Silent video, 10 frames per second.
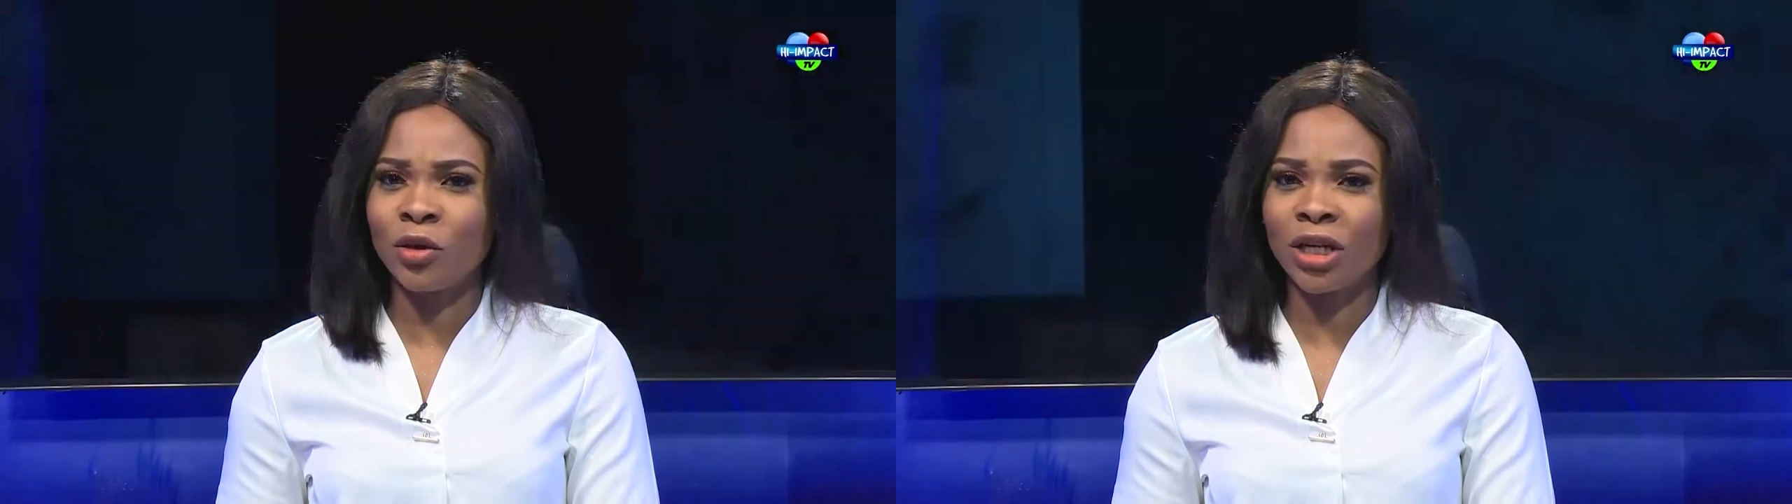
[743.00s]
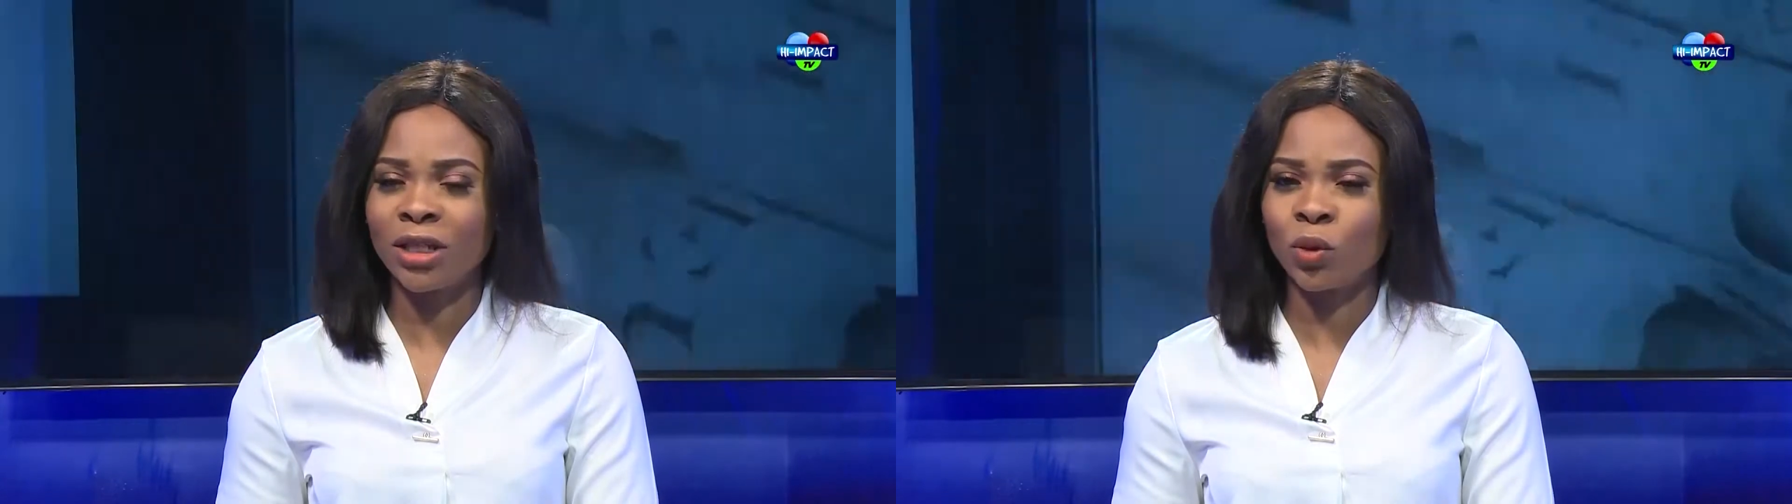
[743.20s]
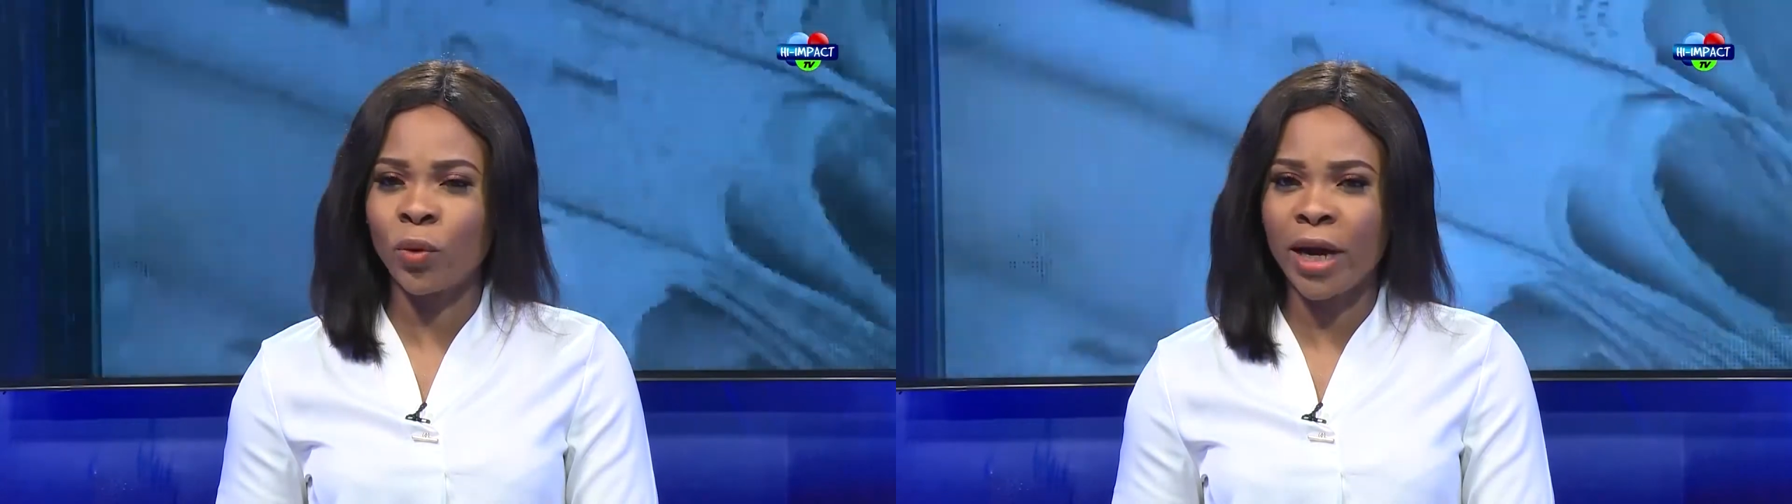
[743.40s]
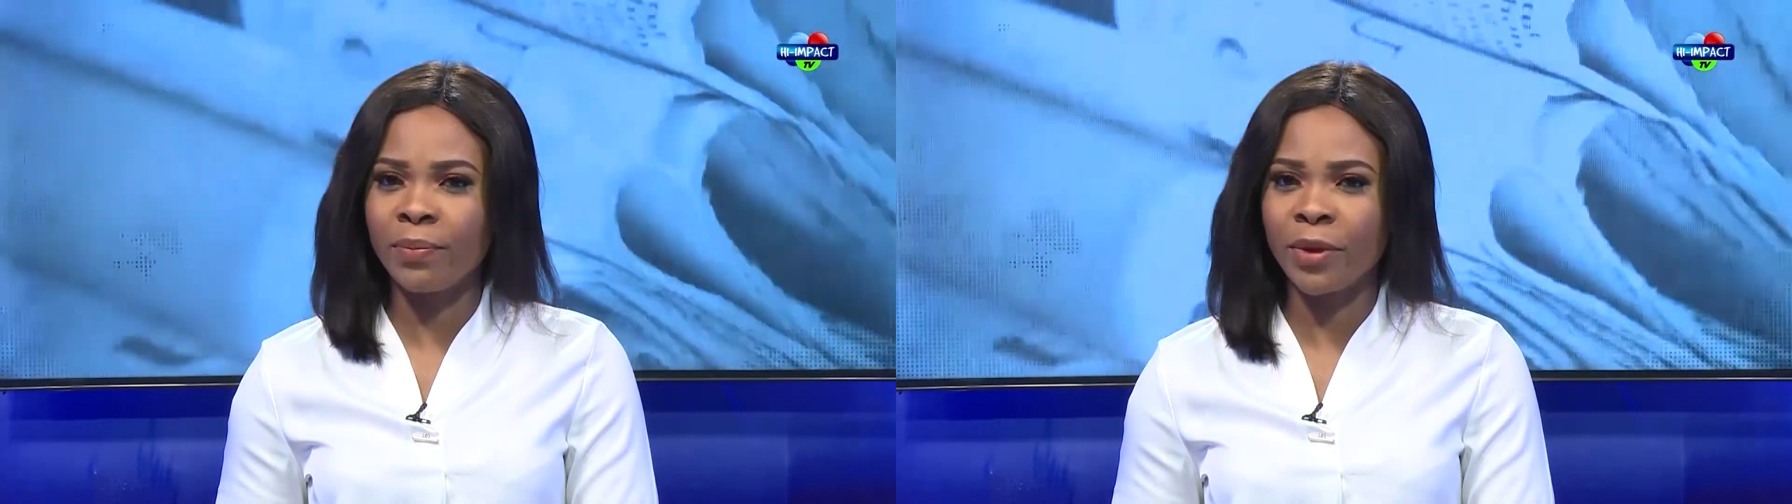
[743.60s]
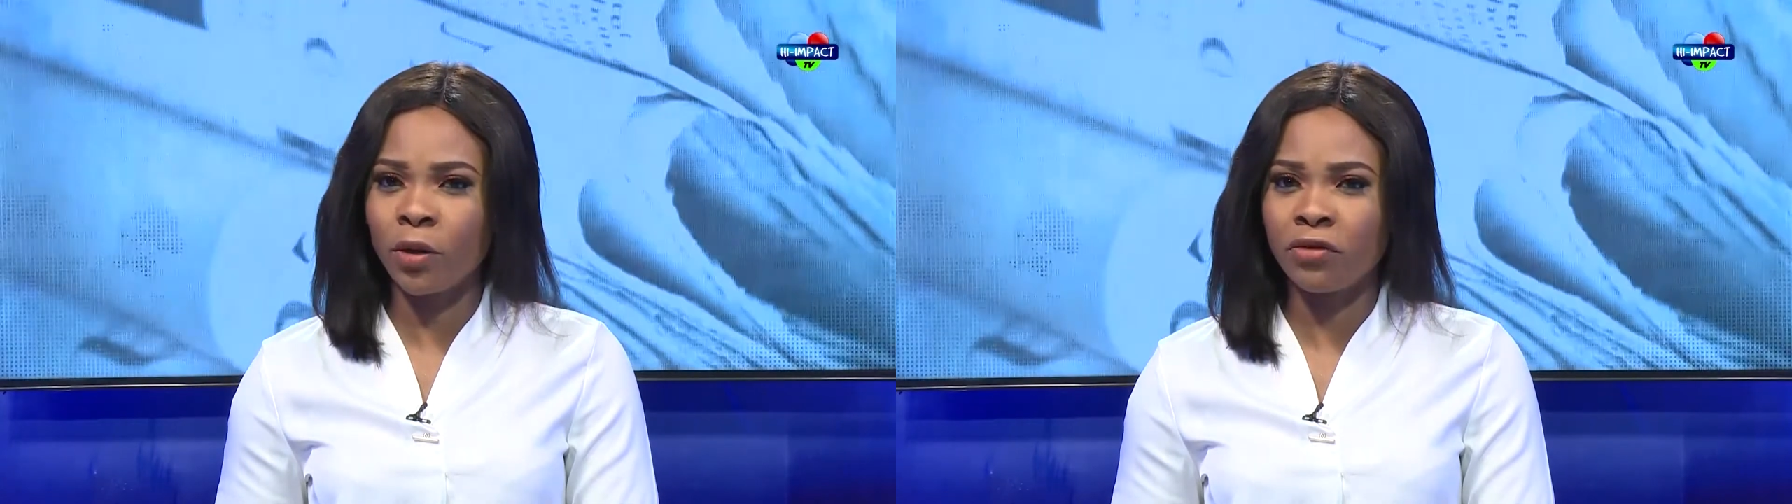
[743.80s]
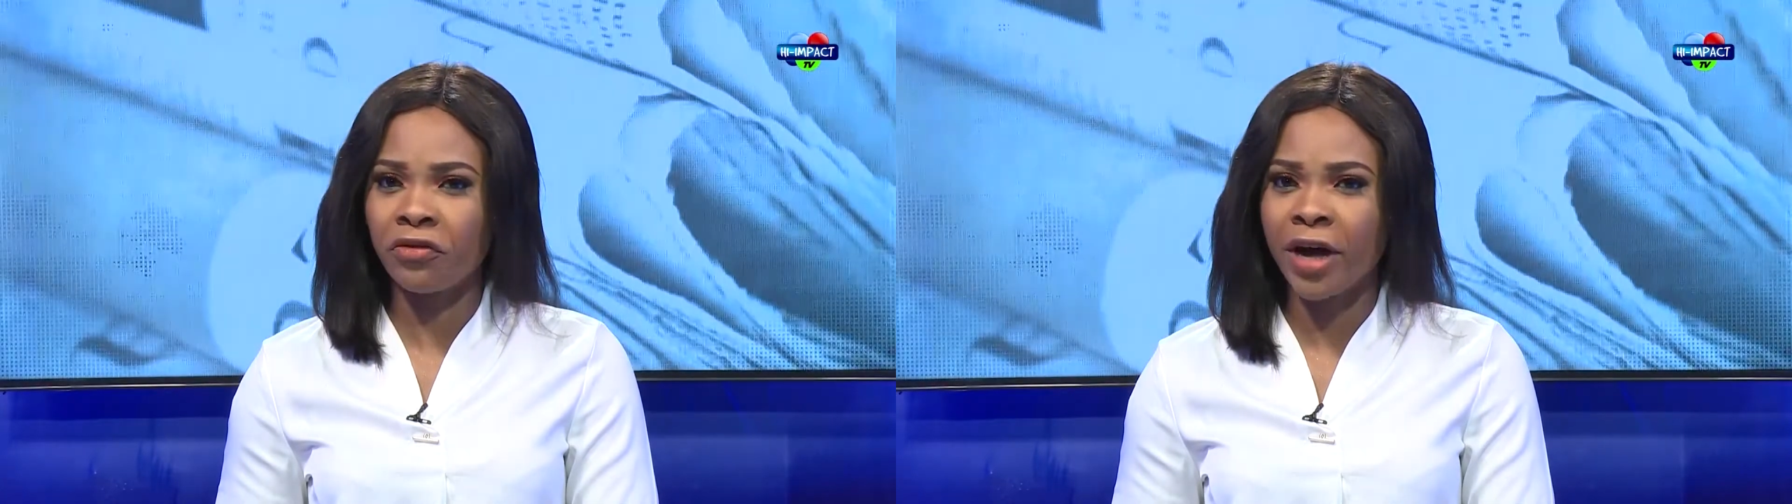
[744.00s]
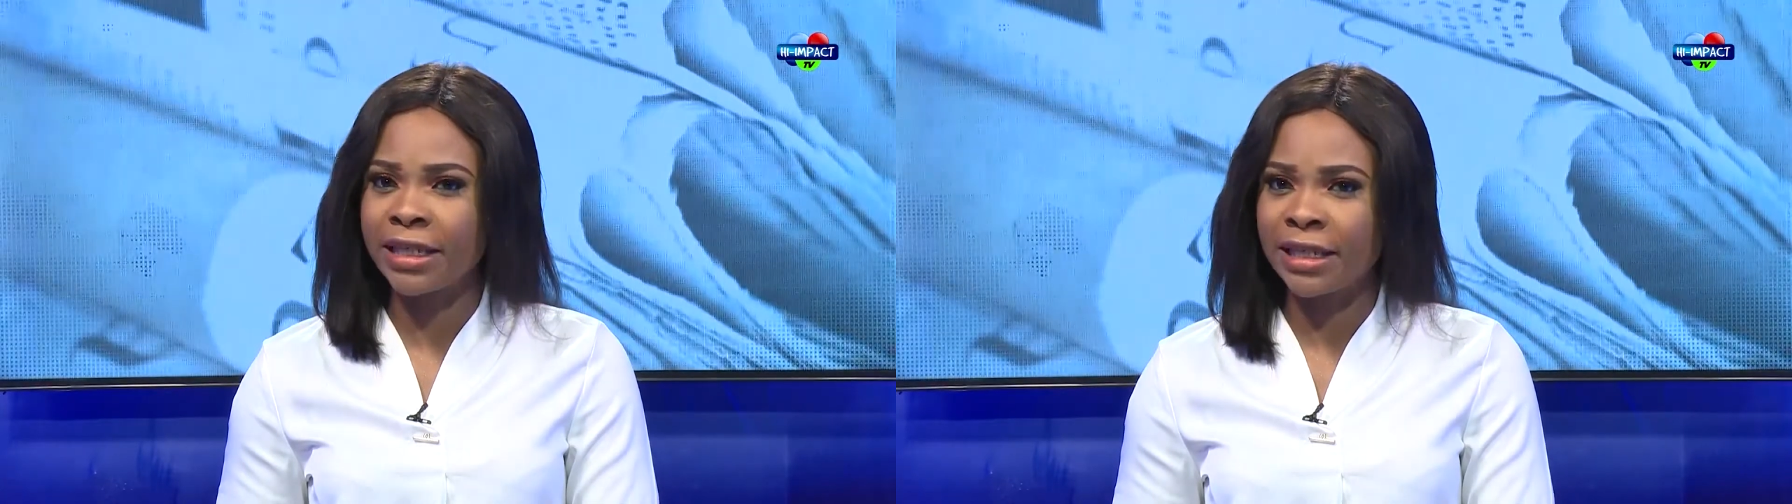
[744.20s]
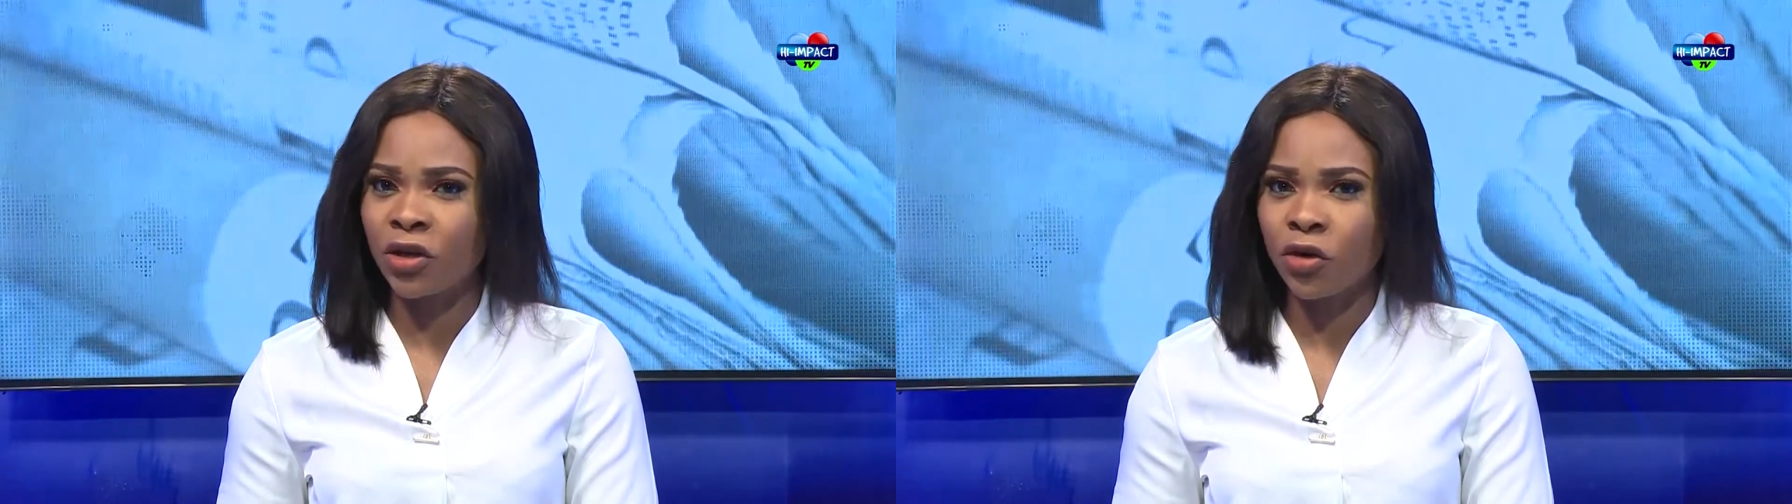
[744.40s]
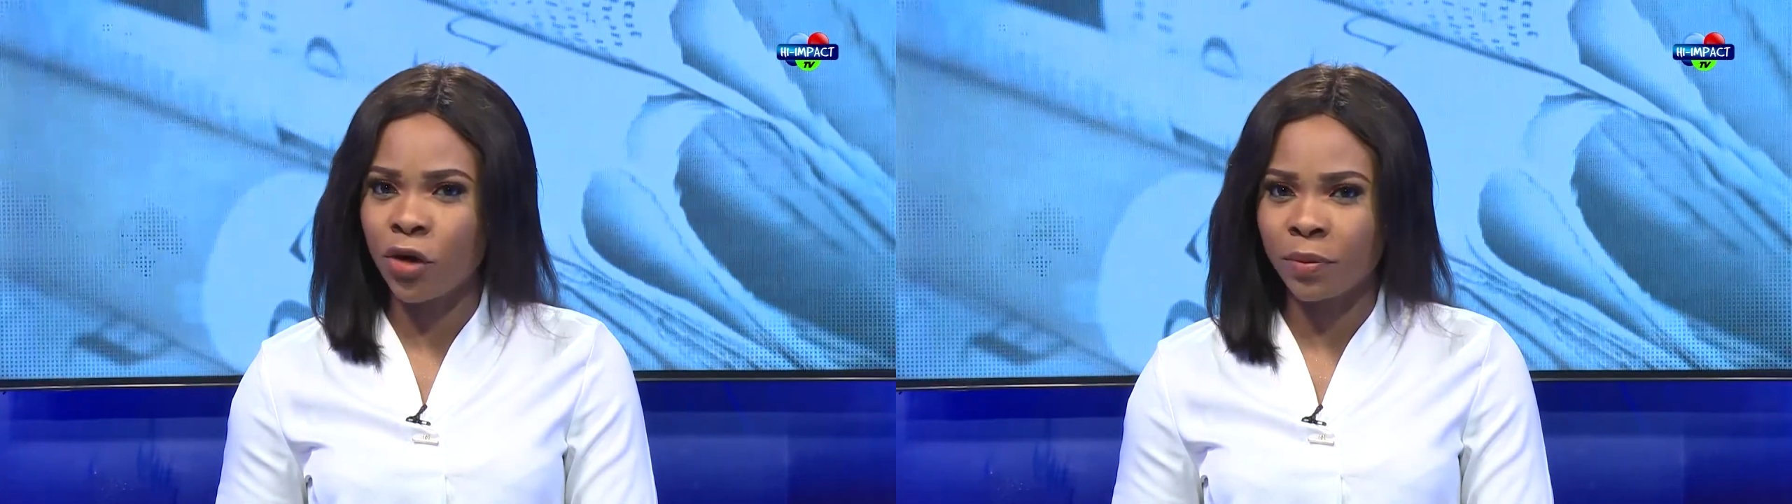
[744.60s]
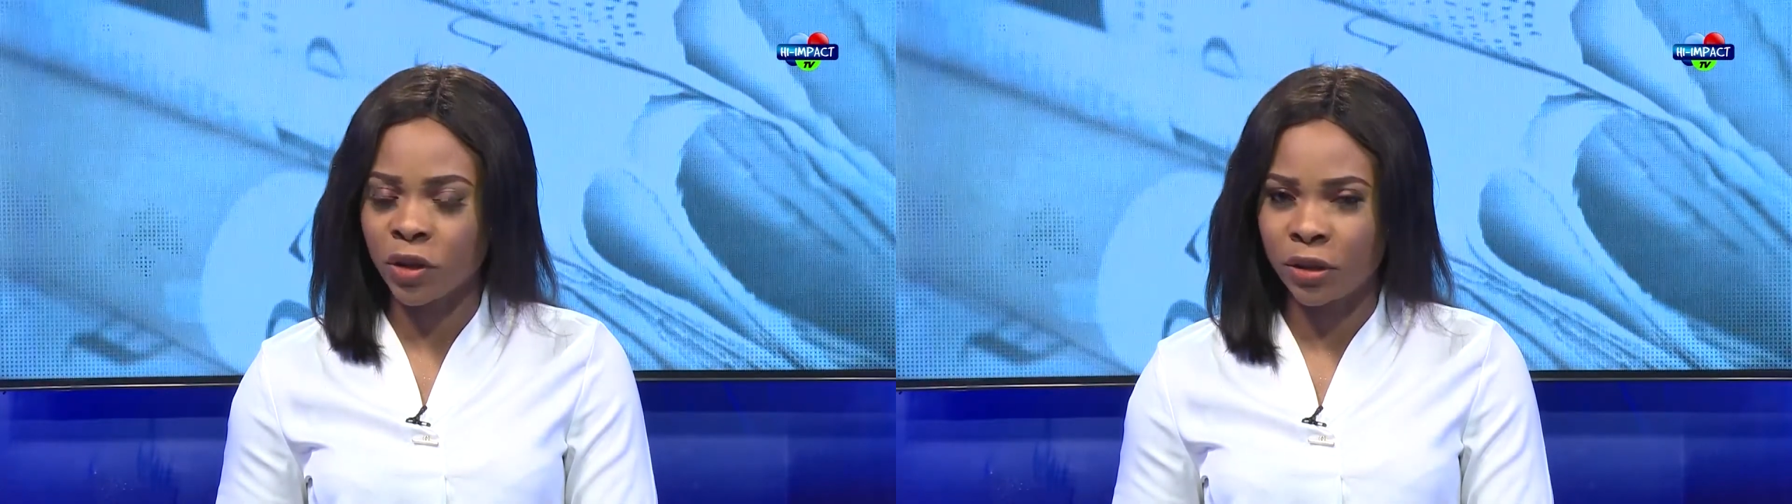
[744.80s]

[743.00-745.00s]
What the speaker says: is way beyond fighting corruption?